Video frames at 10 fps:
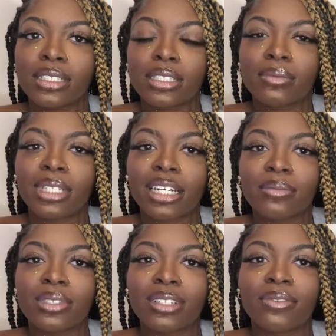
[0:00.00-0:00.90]

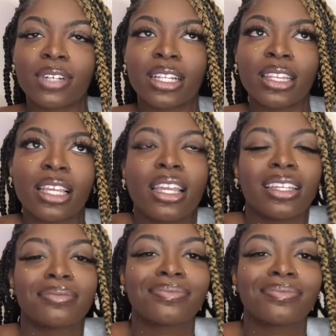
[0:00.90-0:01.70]
sometimes the fun thing